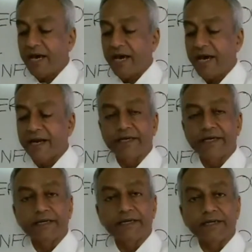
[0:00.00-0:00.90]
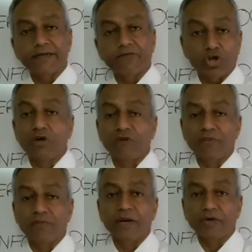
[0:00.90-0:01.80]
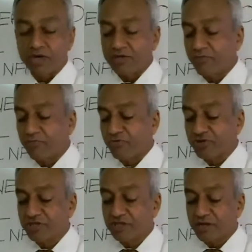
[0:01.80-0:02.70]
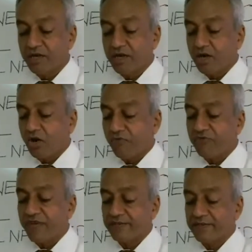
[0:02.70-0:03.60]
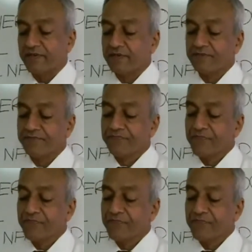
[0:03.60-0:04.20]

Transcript: and what all will be involved in the procedure of the exercise.